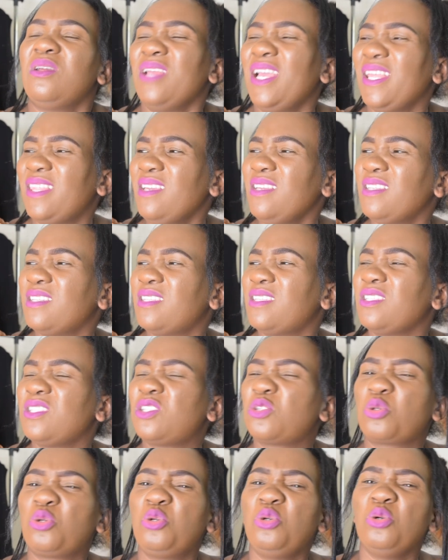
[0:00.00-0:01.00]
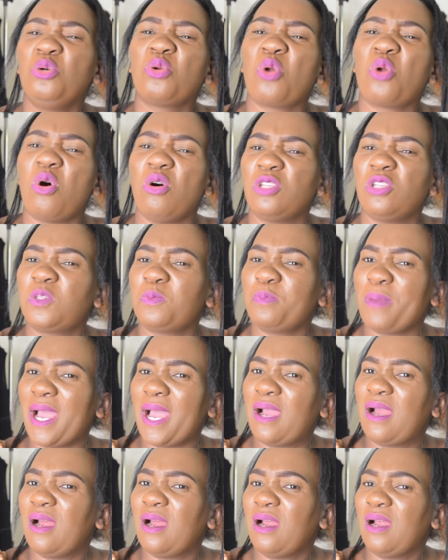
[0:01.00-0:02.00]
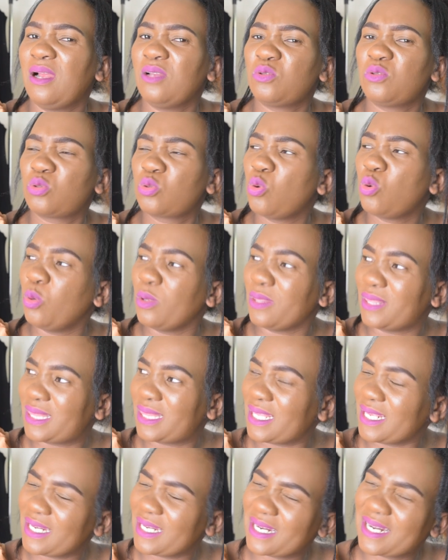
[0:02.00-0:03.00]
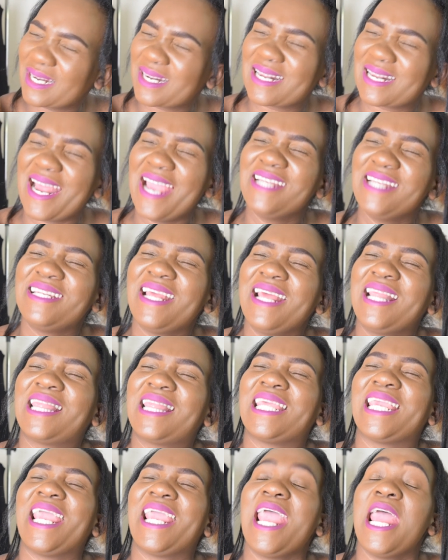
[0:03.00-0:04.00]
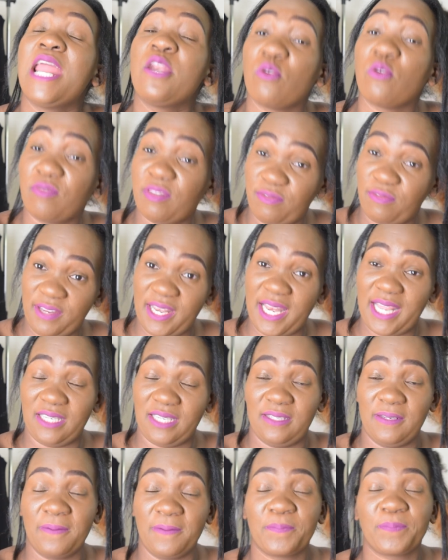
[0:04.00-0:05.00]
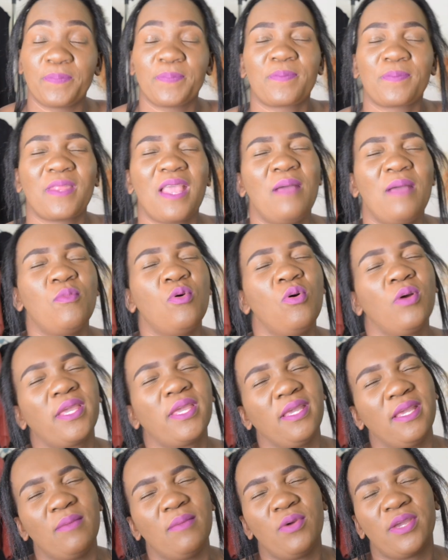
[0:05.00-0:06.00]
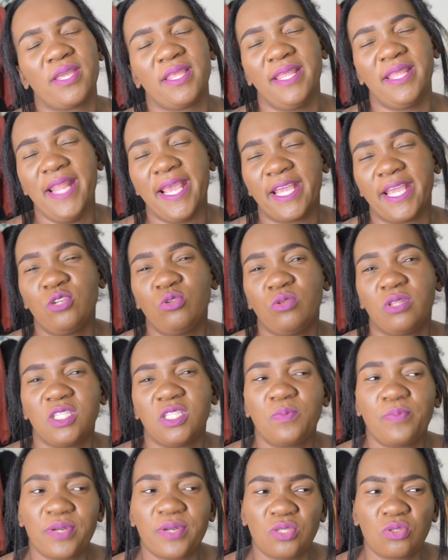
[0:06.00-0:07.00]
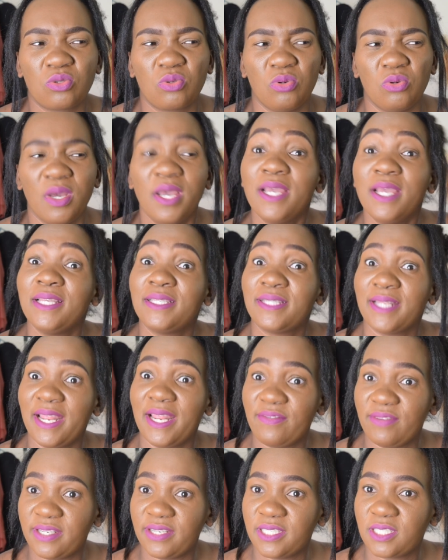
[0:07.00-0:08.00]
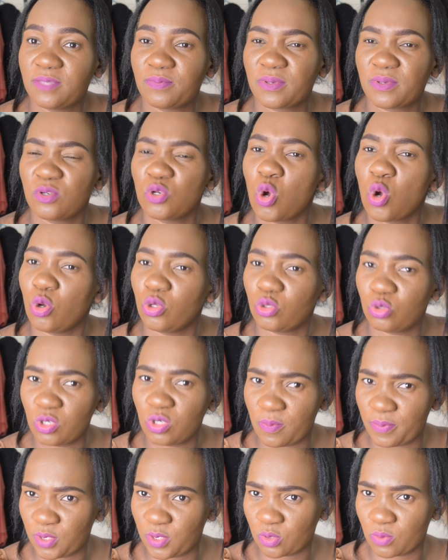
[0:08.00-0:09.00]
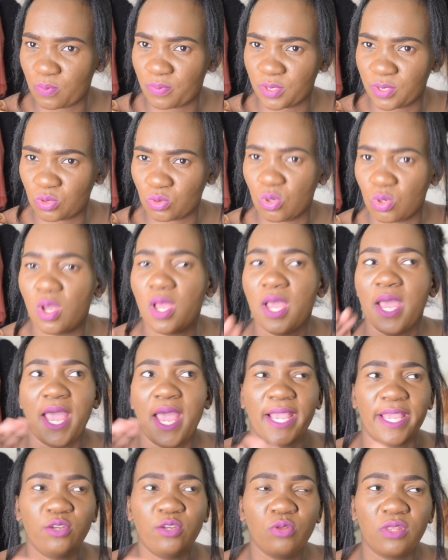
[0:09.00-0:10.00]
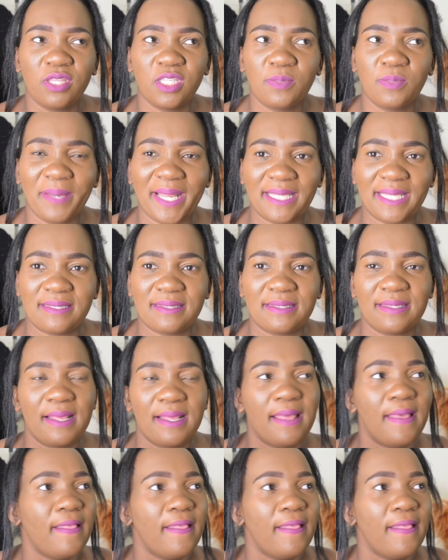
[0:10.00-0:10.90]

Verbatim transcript: I think it's Cure or Spark School, right at the end of the village. I'm walking, I'm walking. Then I get to this preschool. It's an Adventist. No, it's not a preschool. I get to this place.